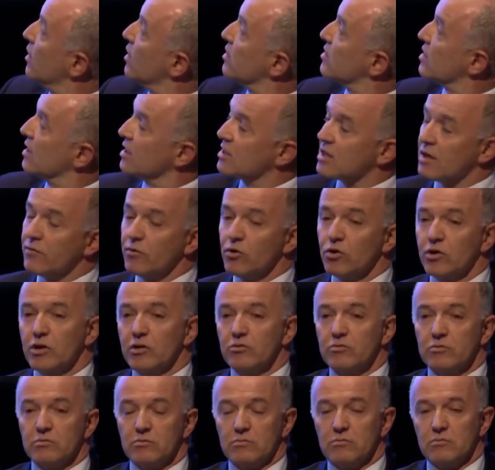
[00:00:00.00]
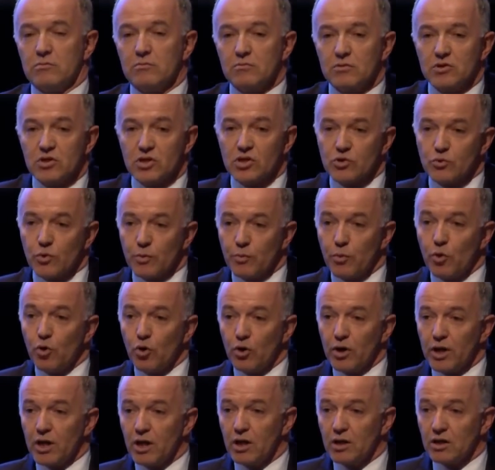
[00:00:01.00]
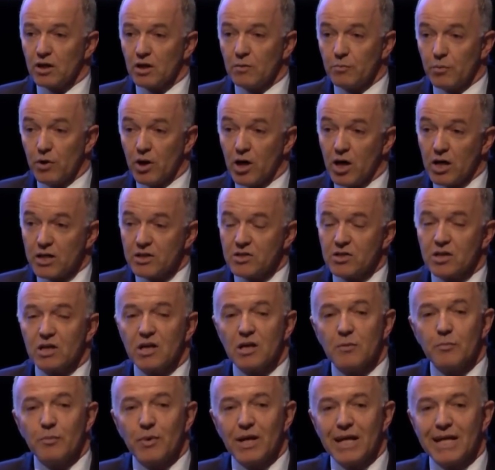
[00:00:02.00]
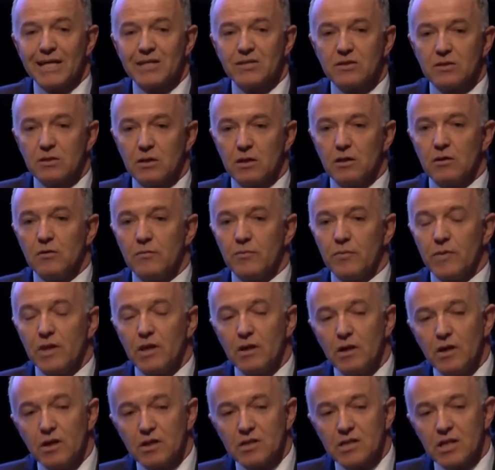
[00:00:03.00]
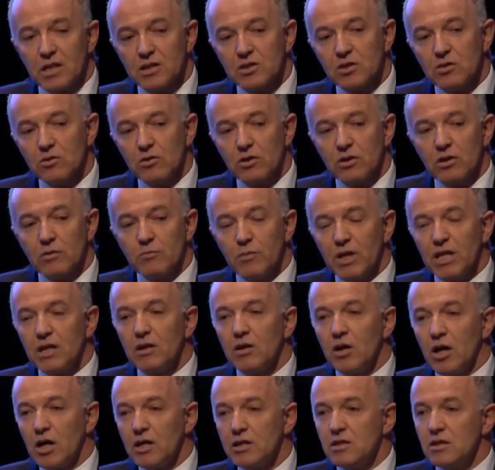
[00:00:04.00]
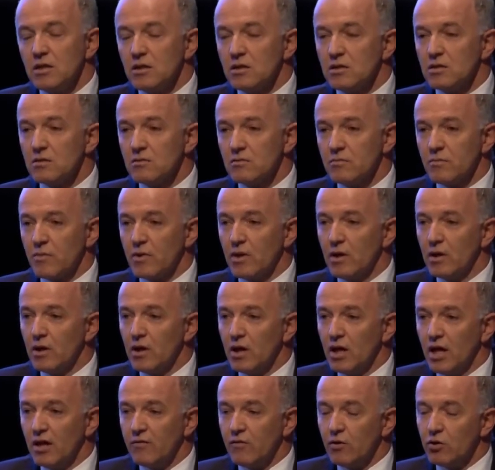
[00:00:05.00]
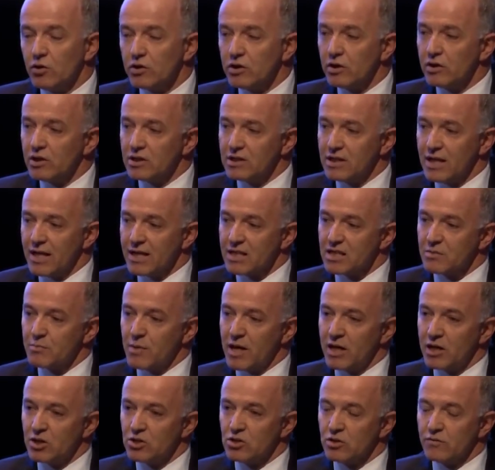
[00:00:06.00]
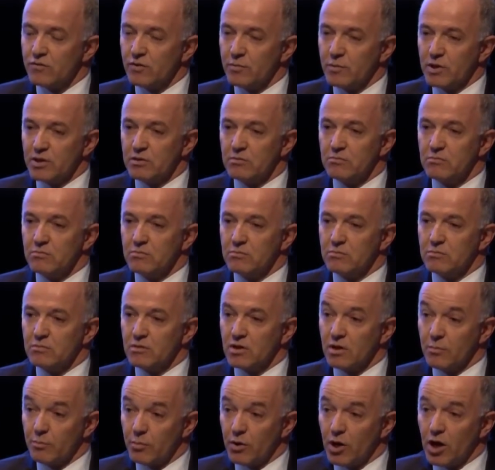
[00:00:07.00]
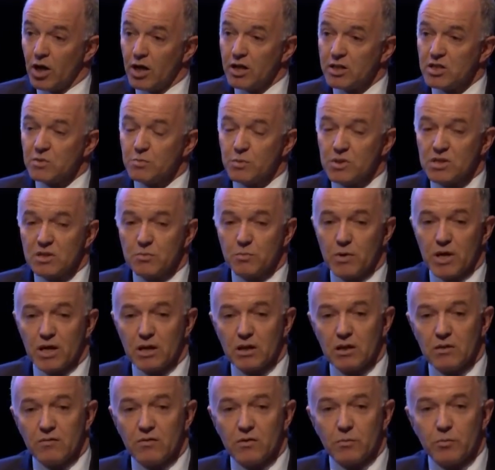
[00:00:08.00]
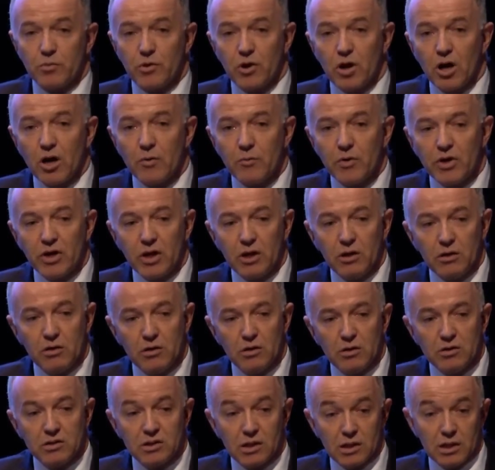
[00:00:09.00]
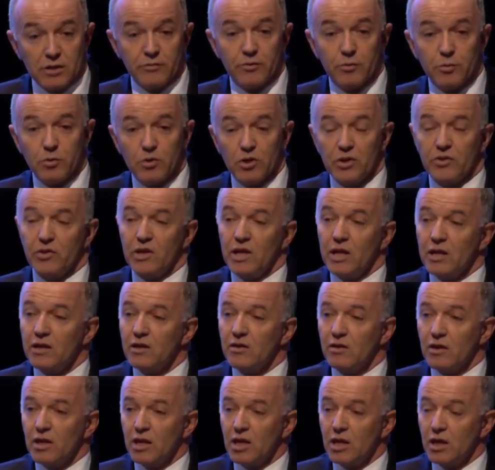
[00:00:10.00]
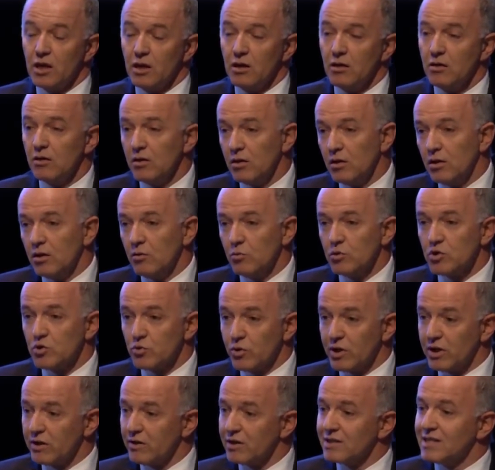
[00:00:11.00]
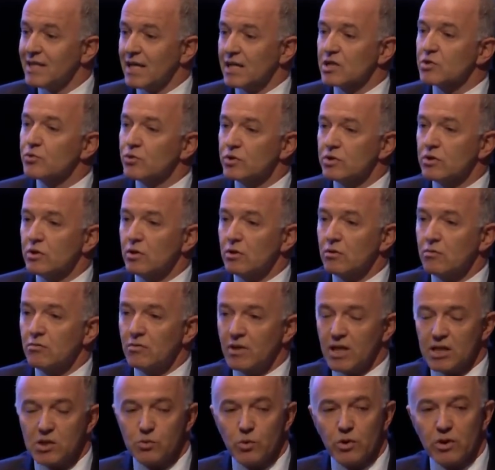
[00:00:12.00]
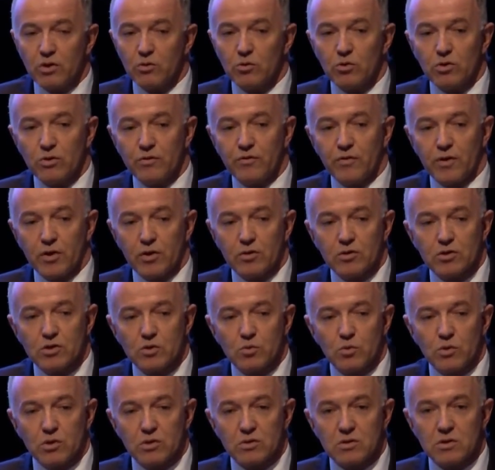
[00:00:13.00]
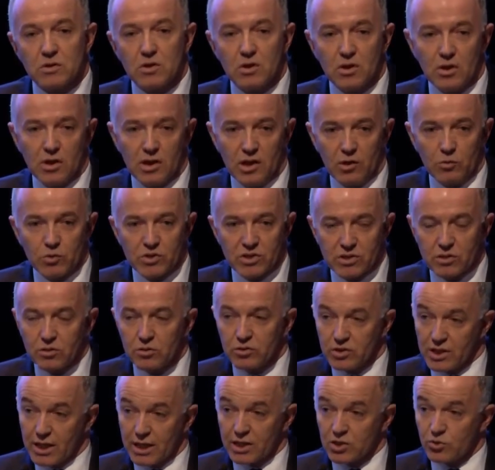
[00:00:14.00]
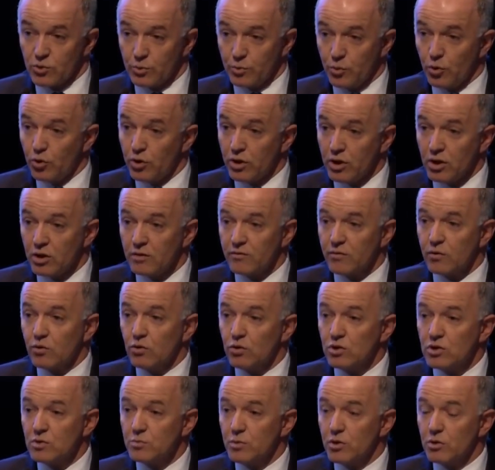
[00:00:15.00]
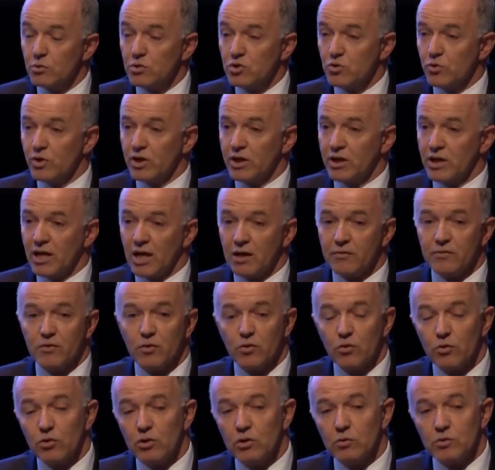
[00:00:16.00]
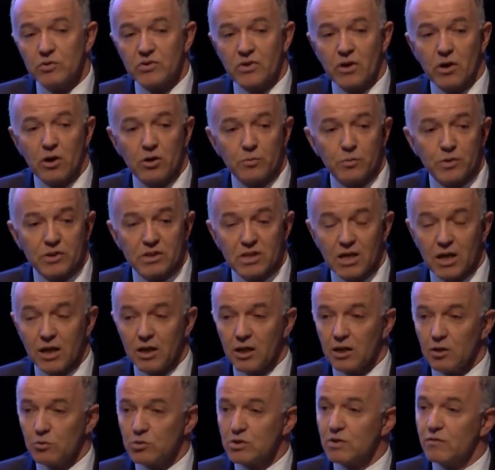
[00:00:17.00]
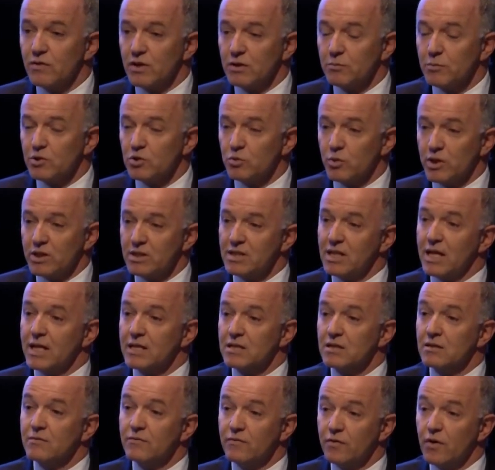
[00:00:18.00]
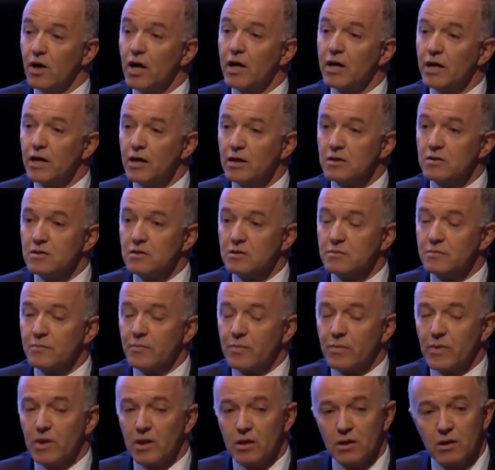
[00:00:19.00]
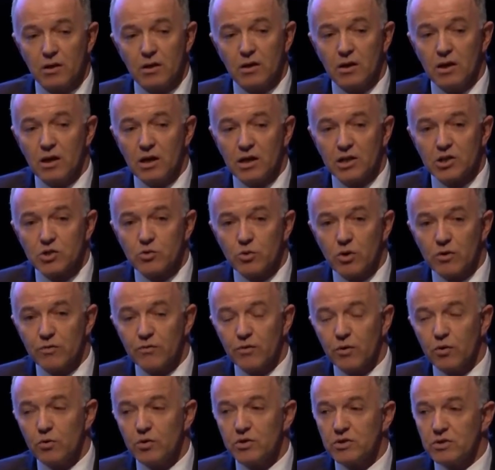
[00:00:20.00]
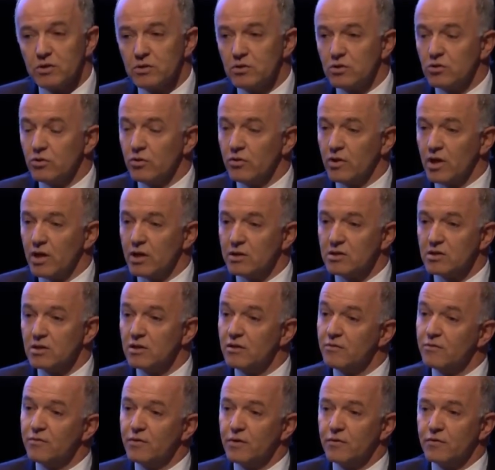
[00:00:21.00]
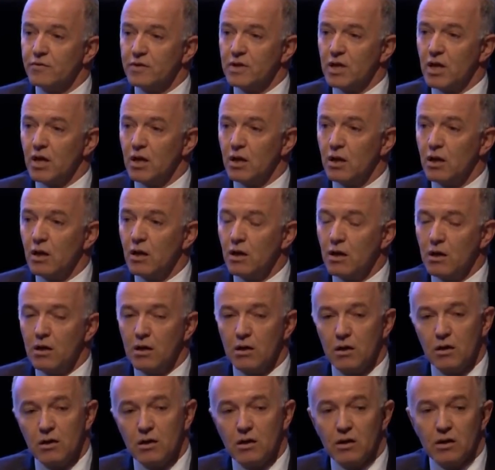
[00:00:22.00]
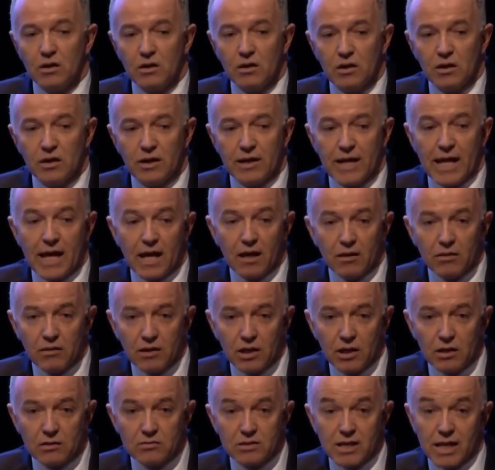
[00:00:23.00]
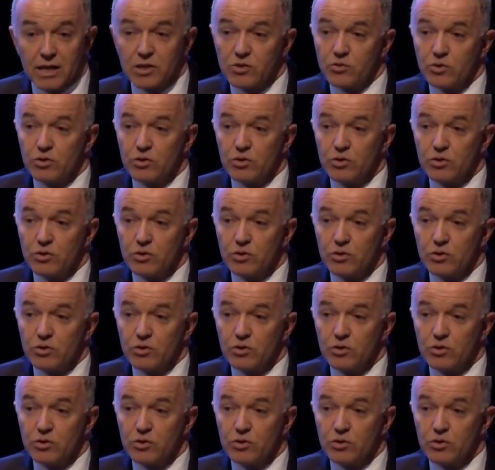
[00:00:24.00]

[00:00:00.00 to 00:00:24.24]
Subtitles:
So let's have a look at just reporting and compliance and complexity. So let's look at the mid-90s. If you looked at the tax manager from a compliance perspective, the primary deliverable at the end of the year was really the tax return. That's where all the focus was. There was still tax reporting, of course, but it was really an afterthought, and it was the hot potato that was flicked between tax and finance. Let's roll forward to 2015. Now the tax